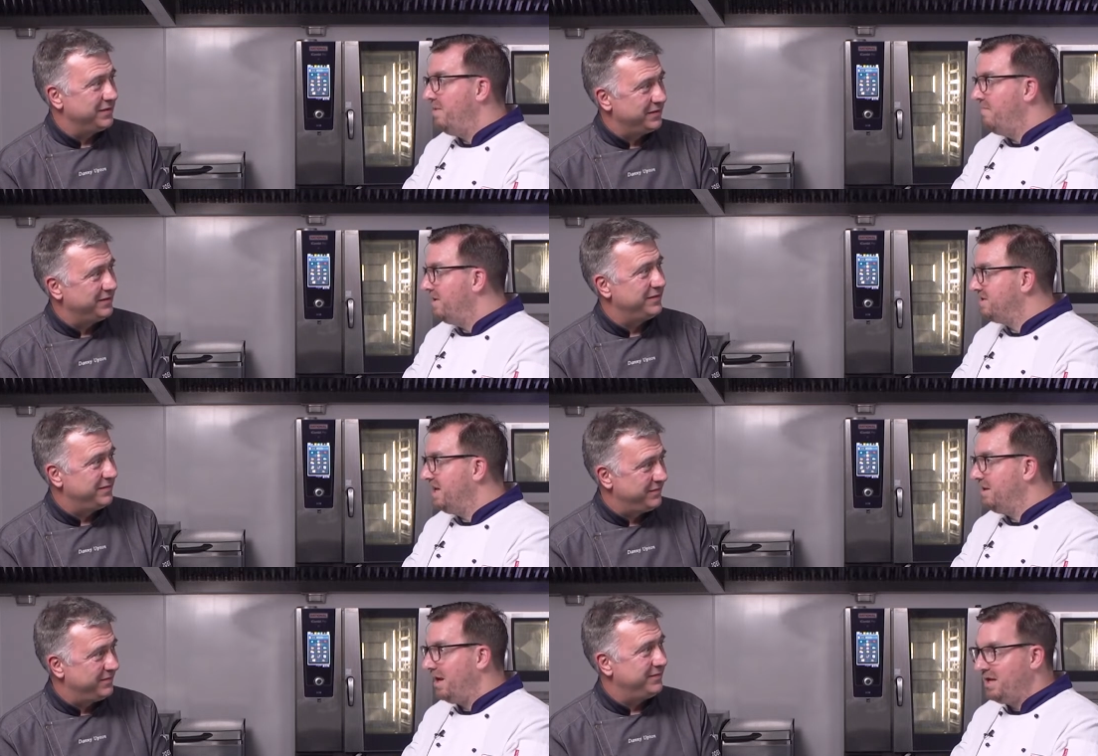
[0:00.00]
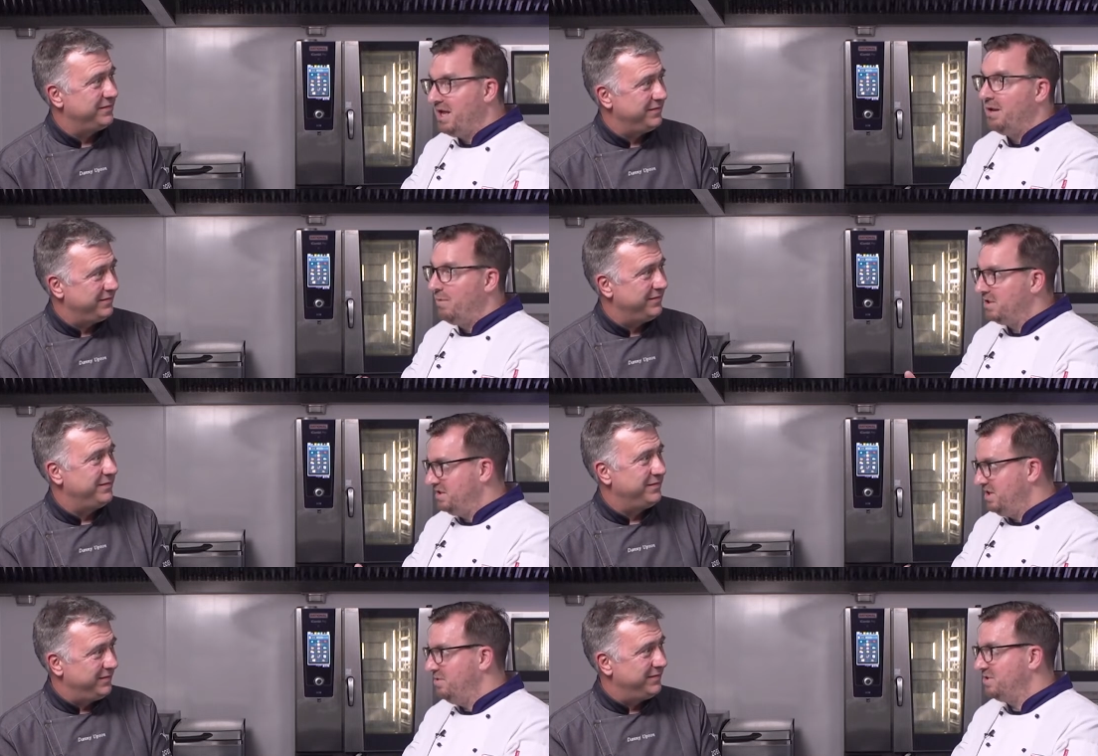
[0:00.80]
Speaker 1: the amount of like kilowatts
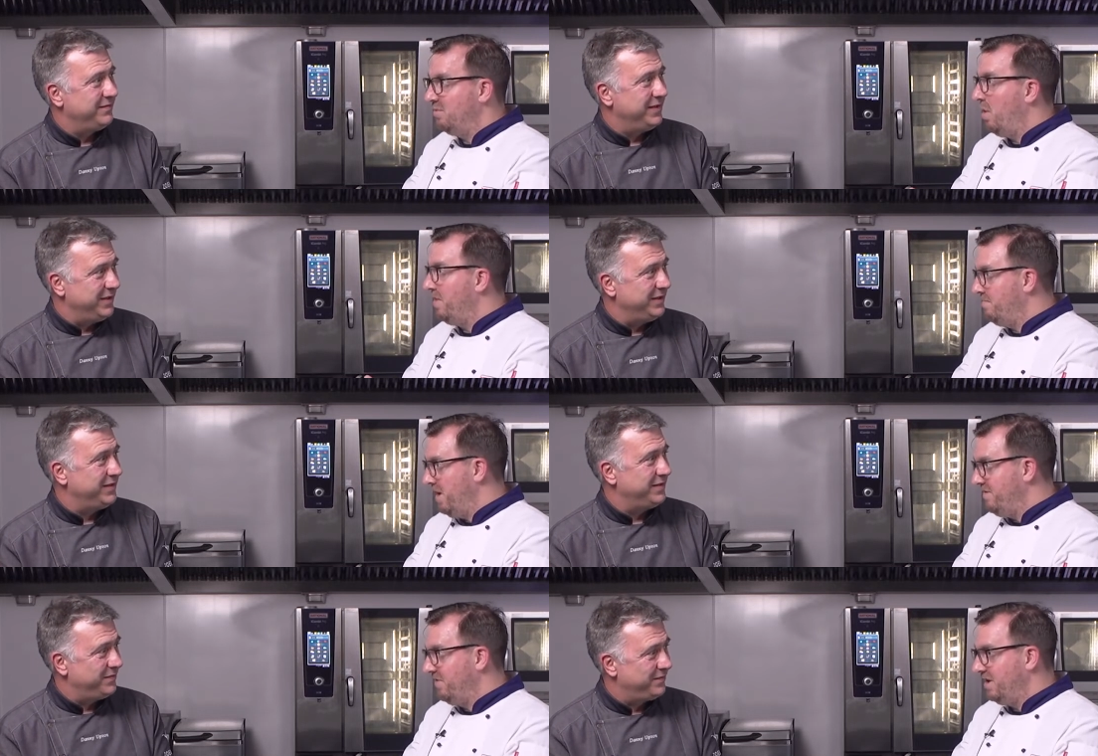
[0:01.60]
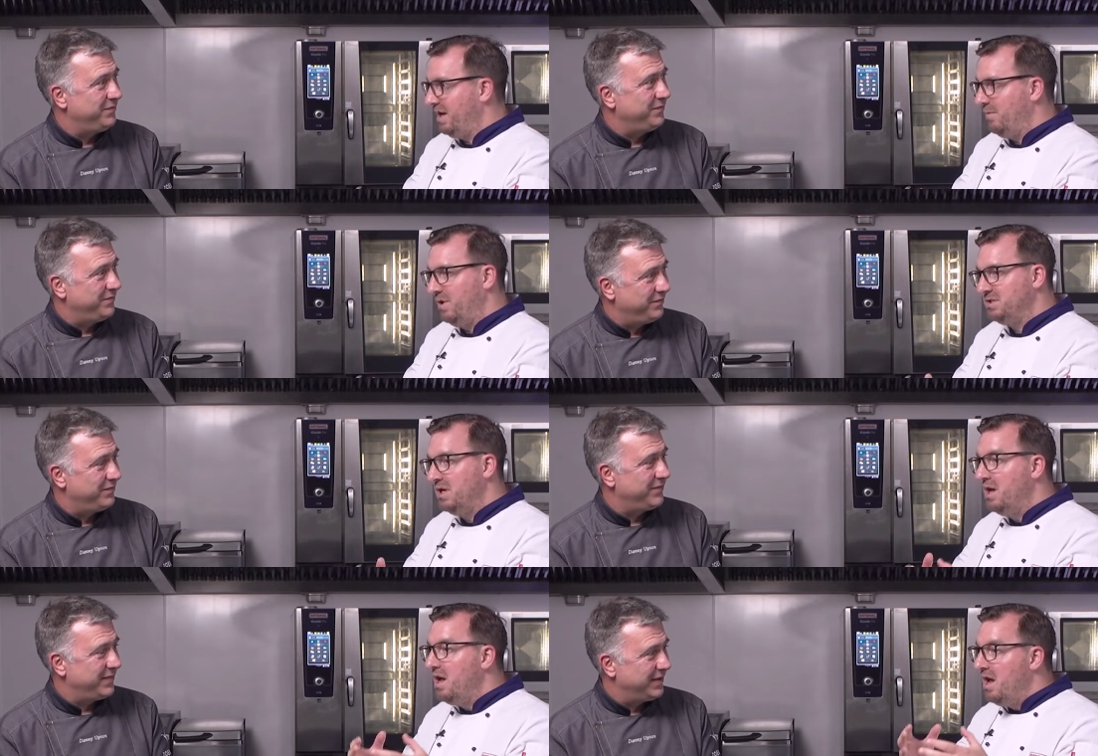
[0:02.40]
they use, and what yeah. they pay for a kilowatt,
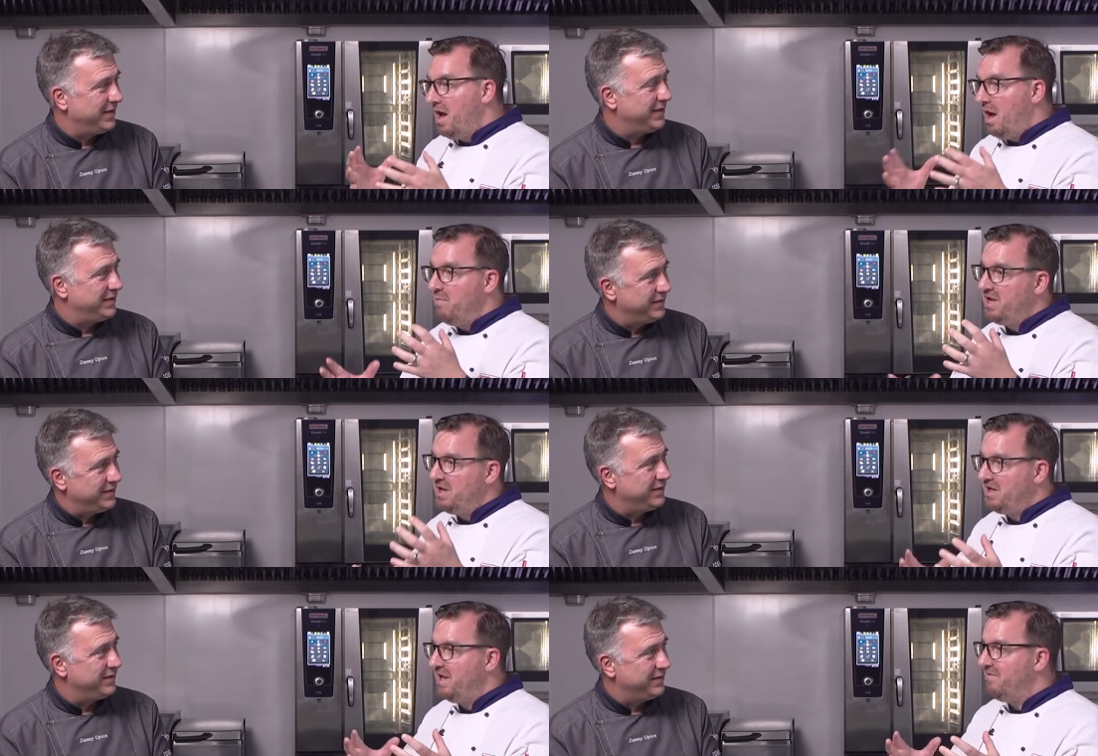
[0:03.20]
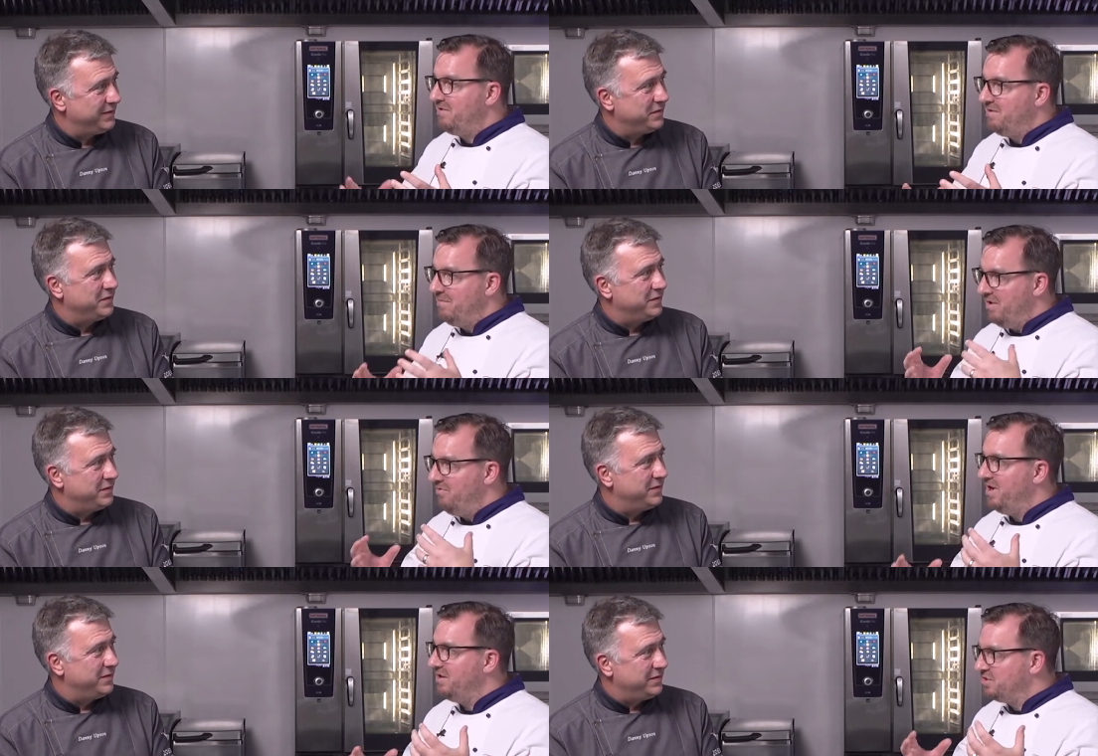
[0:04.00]
and we can give them a
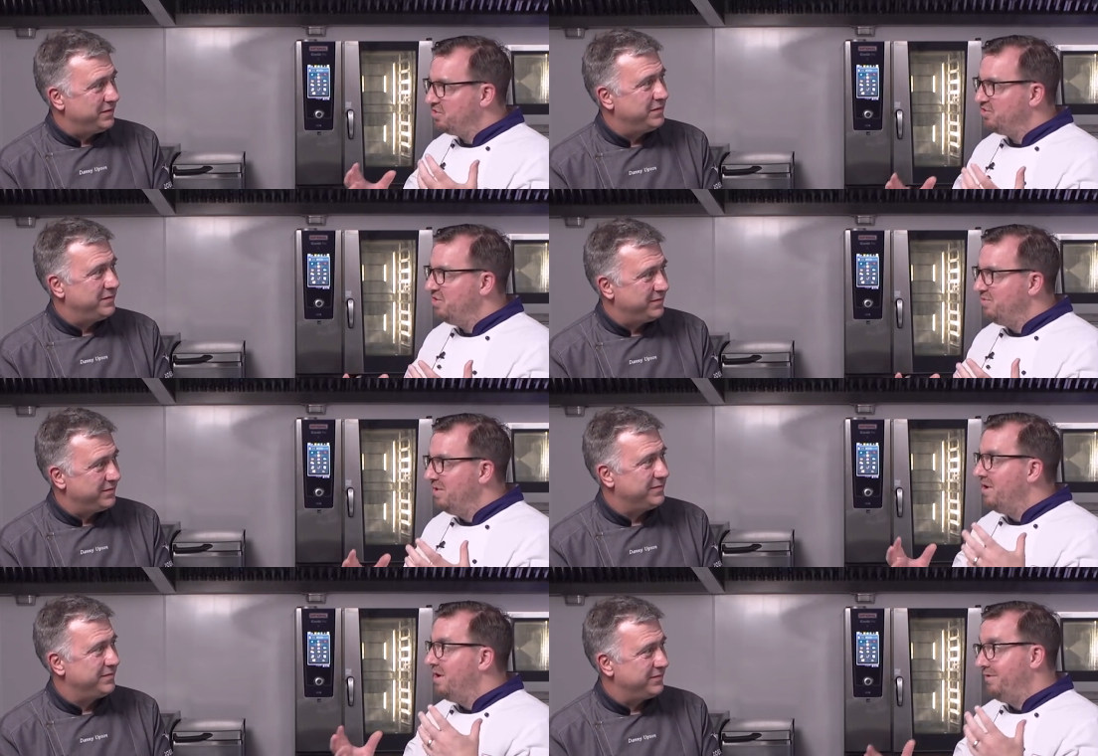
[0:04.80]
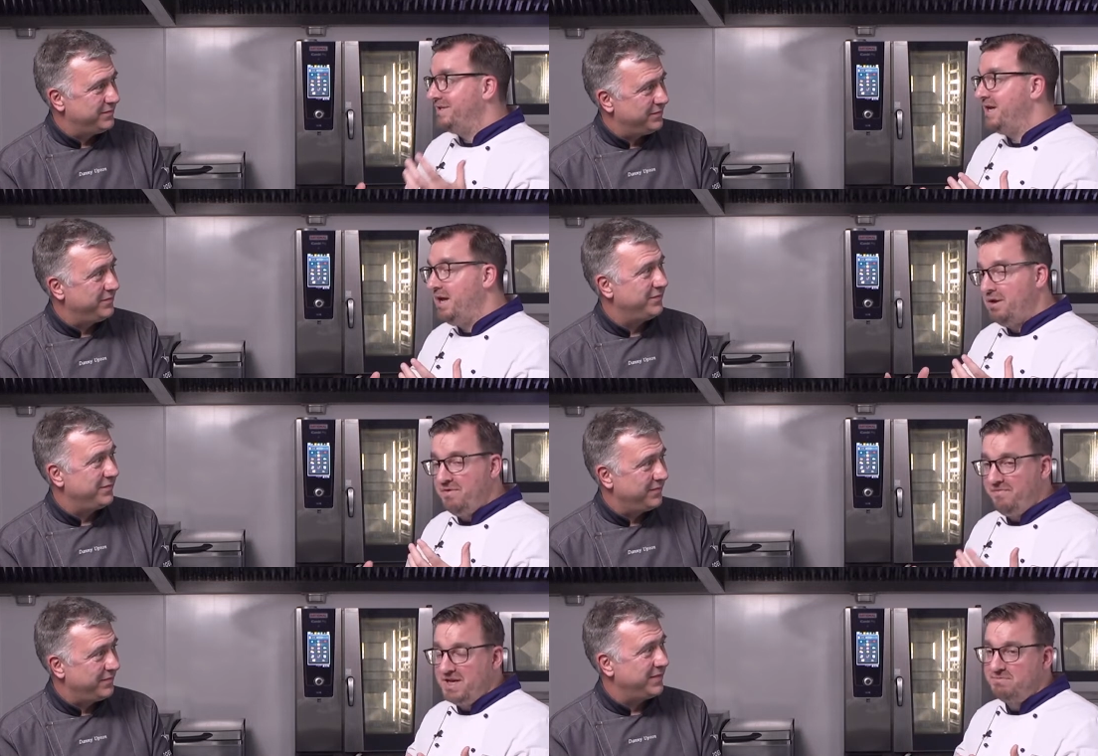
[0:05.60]
real true return on
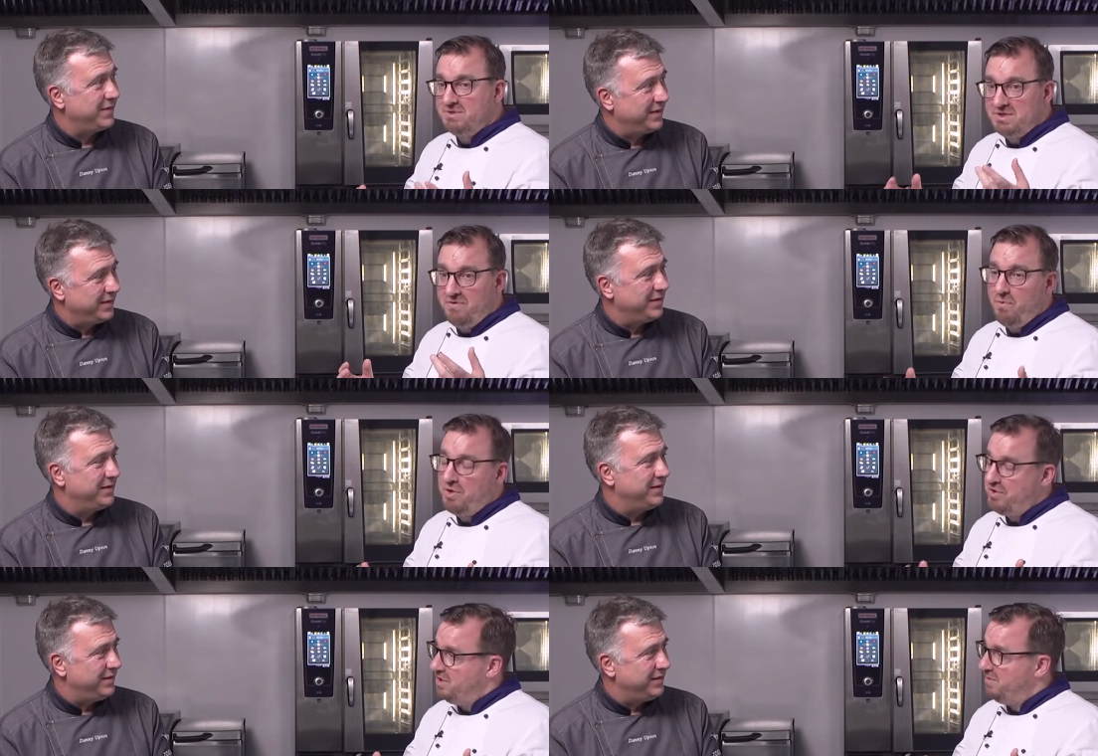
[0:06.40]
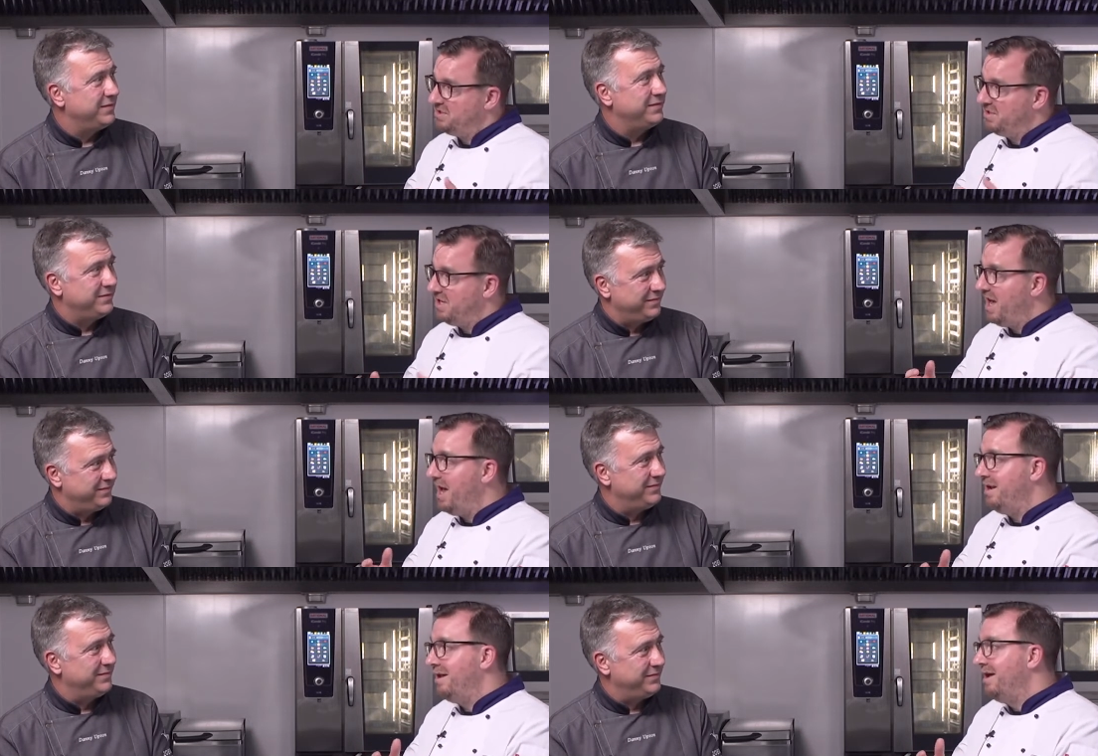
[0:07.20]
investments of what they're doing. So they're
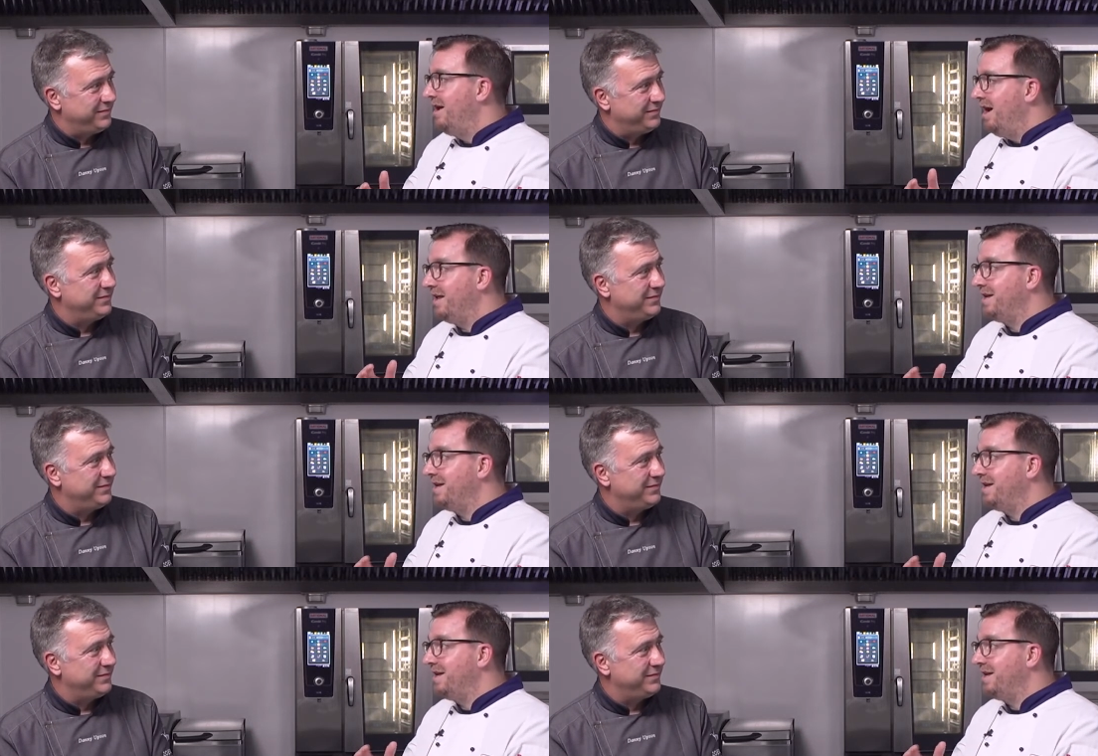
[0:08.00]
getting an